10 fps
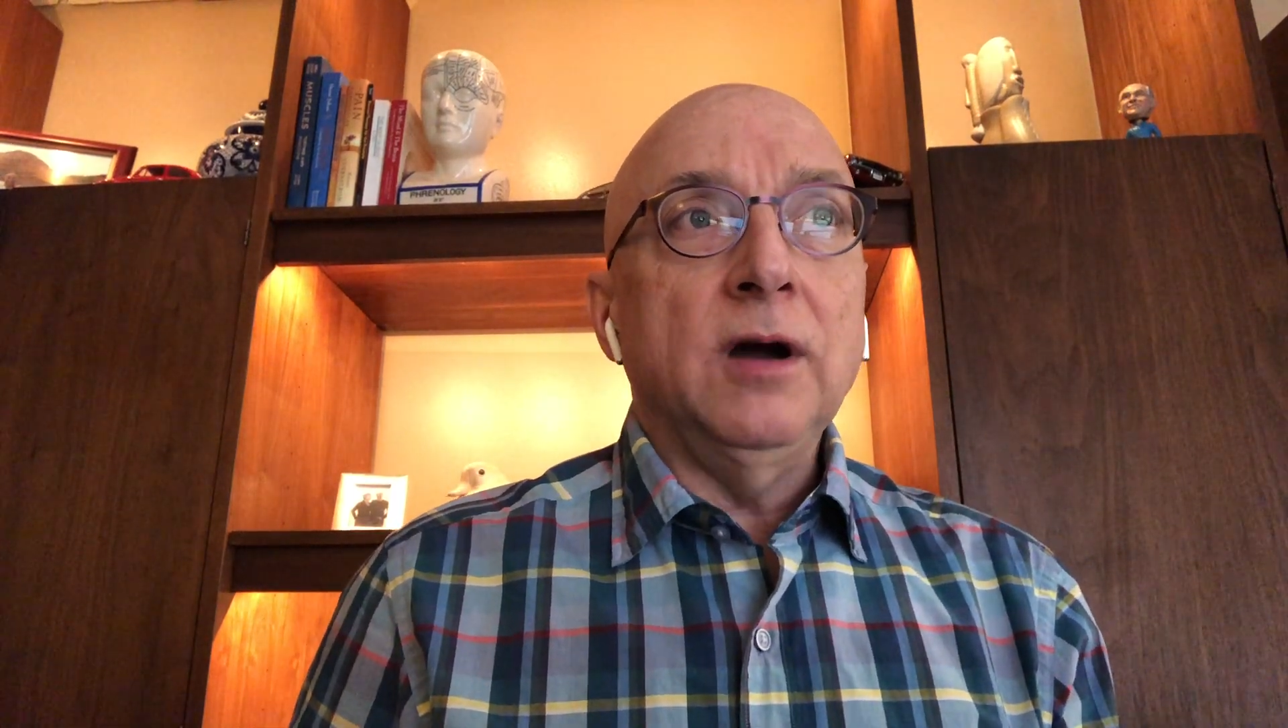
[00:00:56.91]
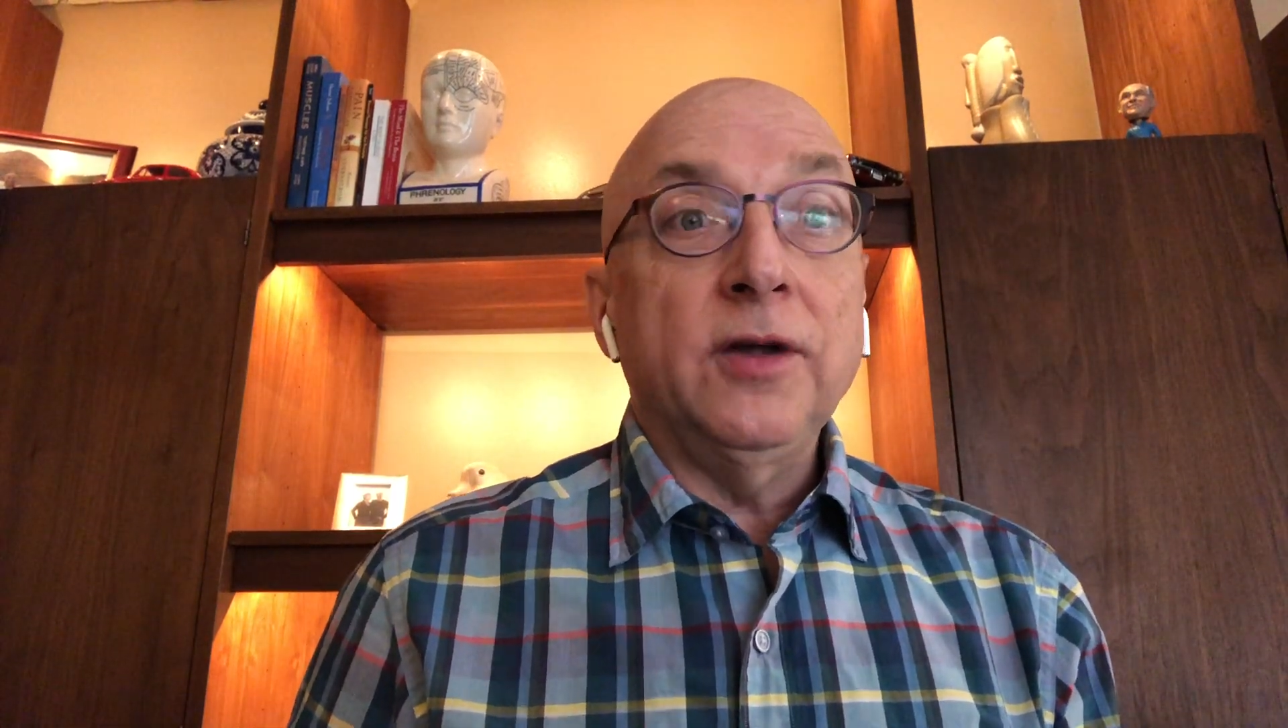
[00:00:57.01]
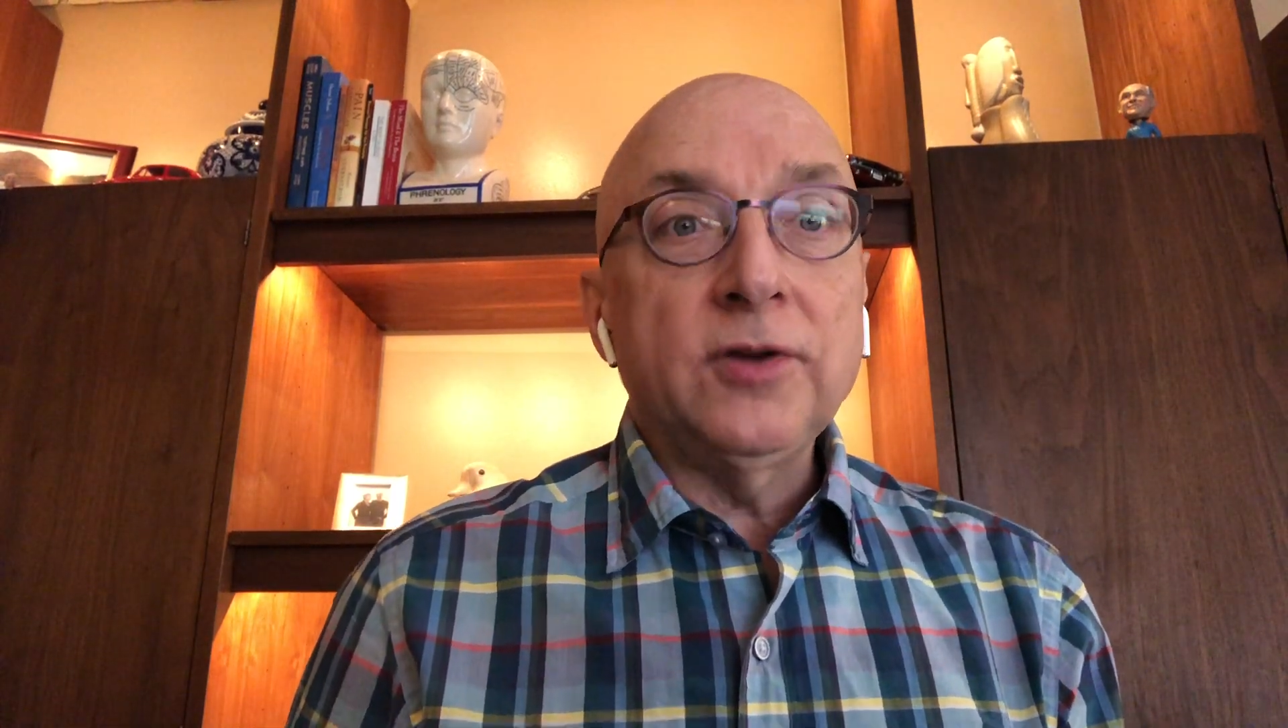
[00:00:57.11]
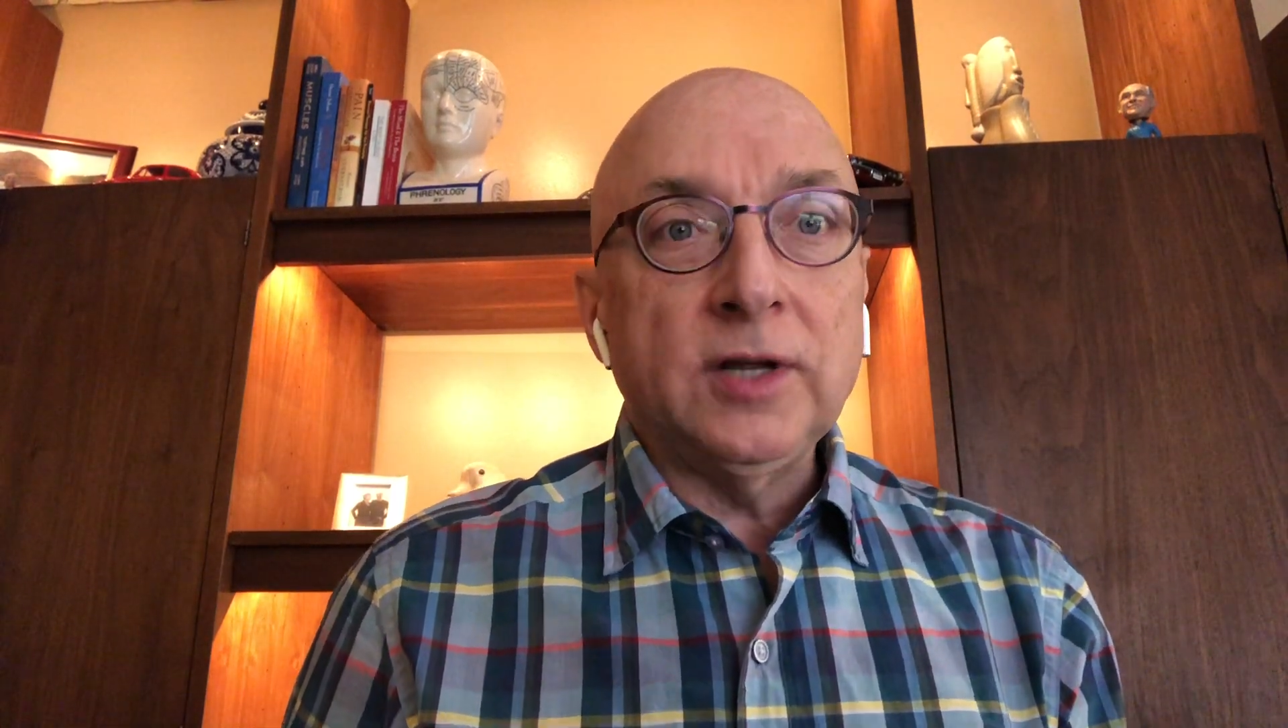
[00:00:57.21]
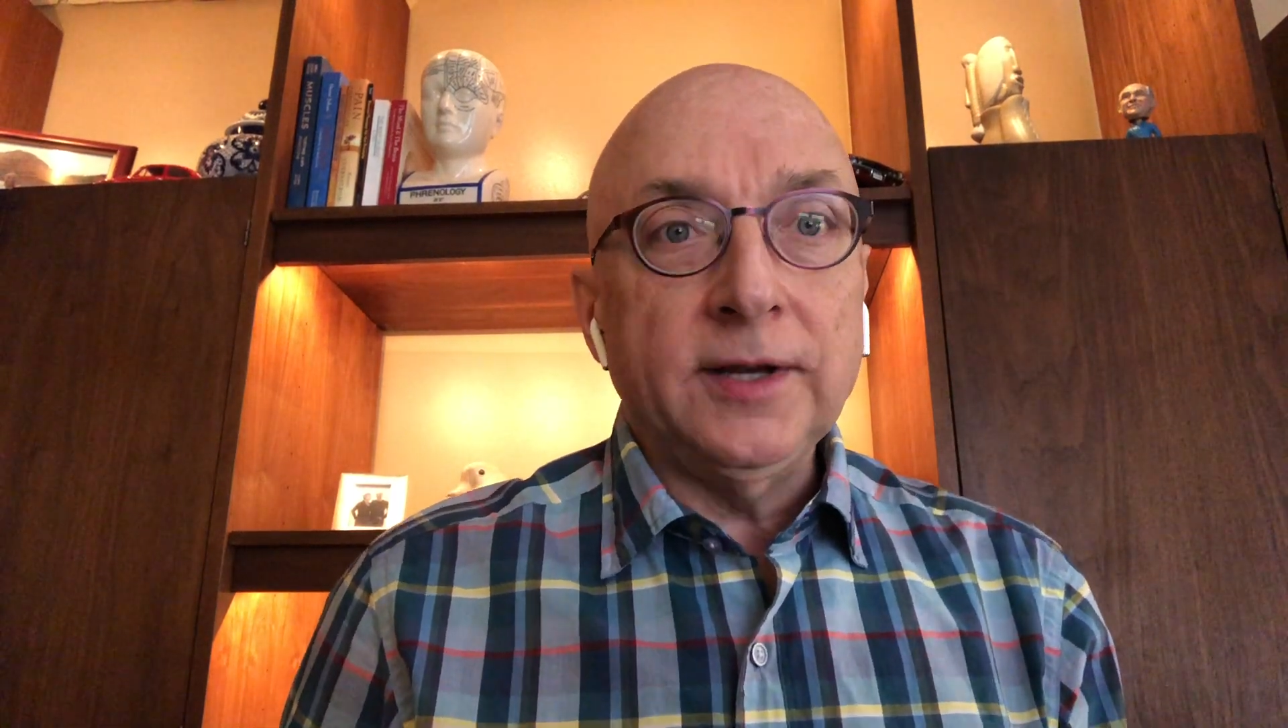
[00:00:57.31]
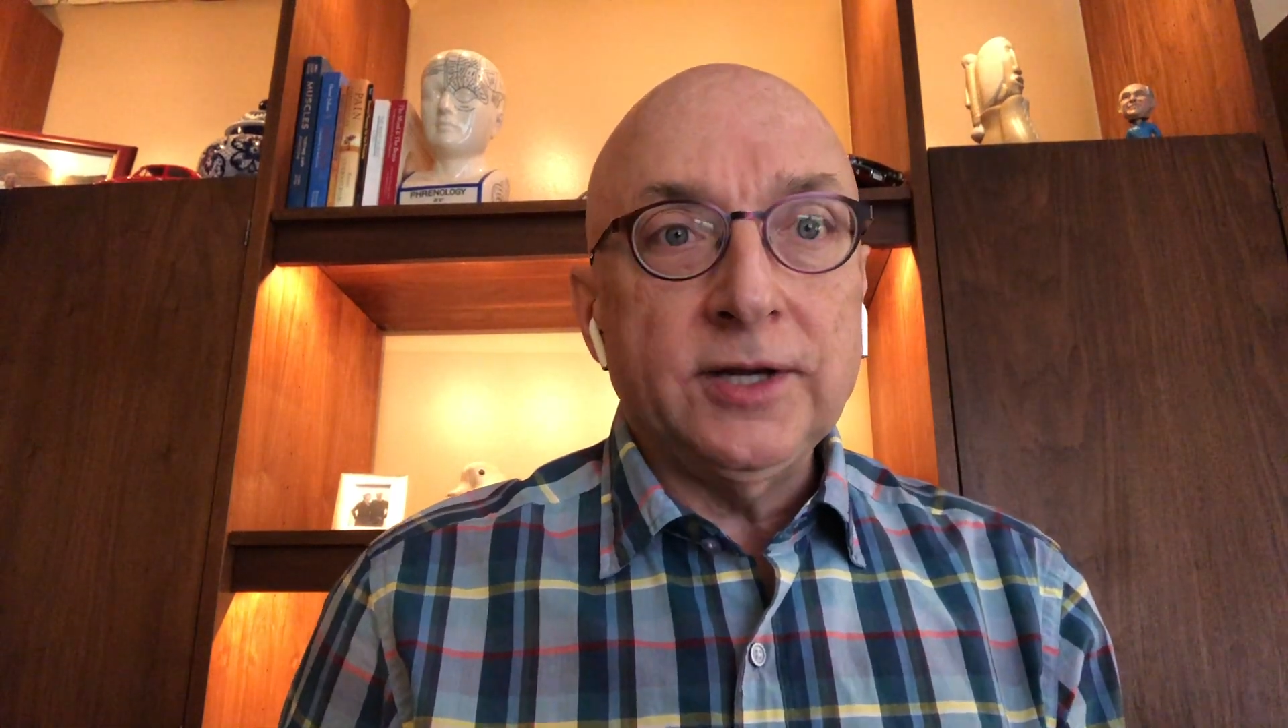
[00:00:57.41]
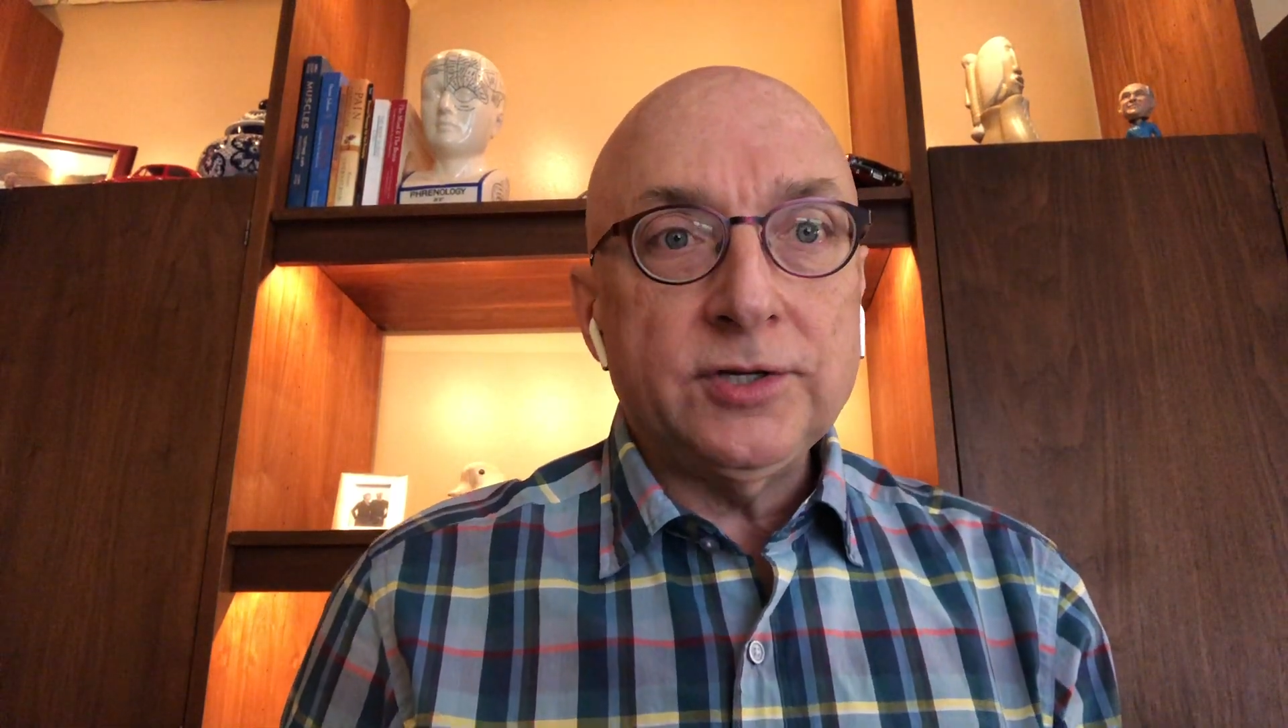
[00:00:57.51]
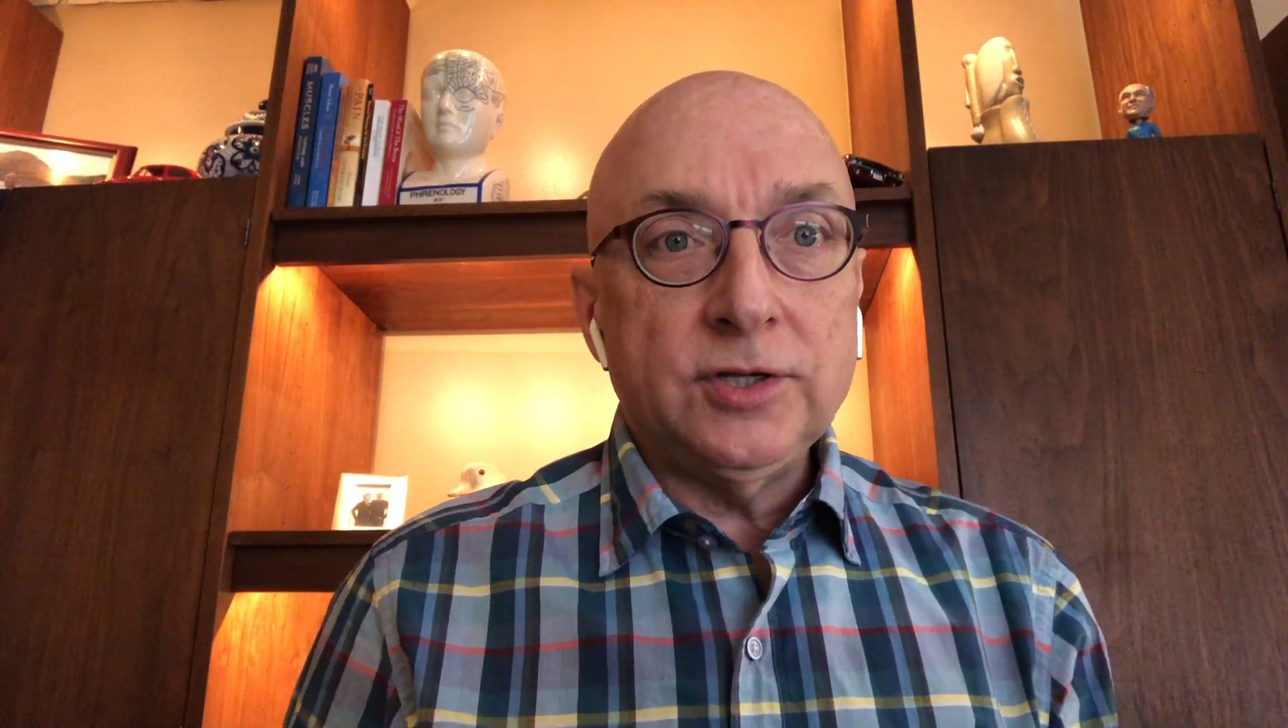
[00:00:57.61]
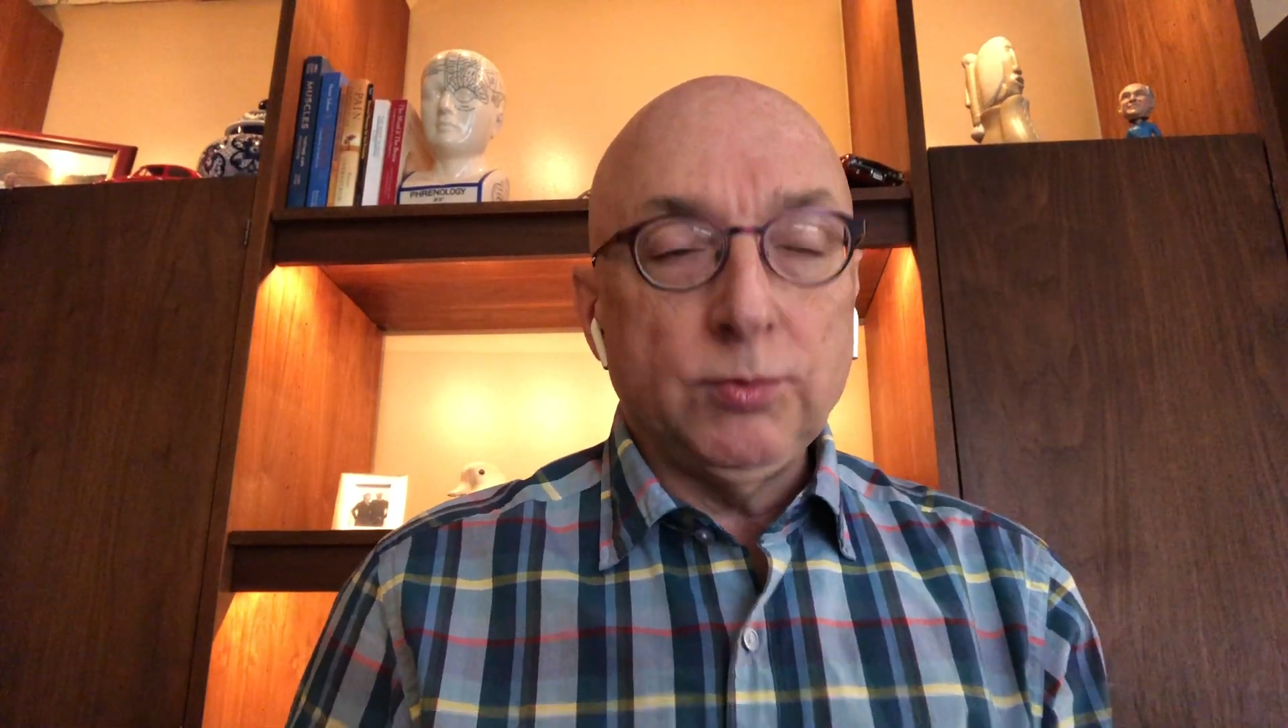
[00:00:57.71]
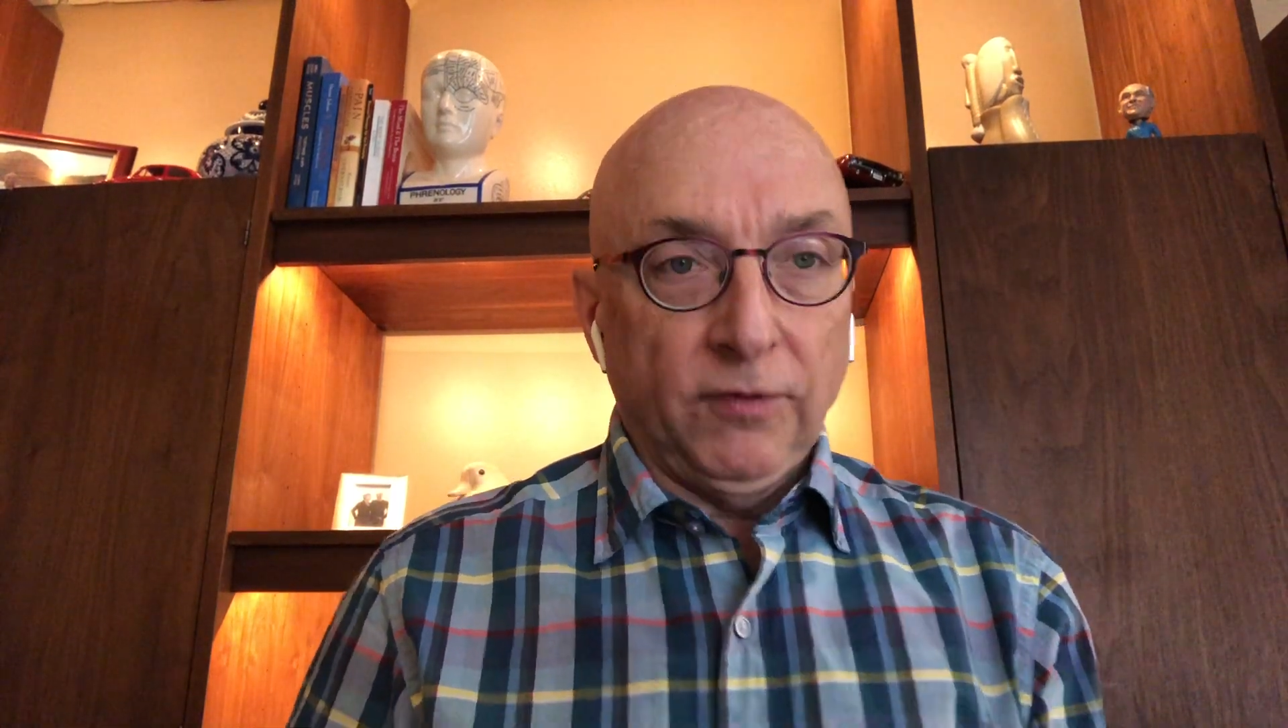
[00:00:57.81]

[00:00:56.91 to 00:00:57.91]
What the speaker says: other clinicians,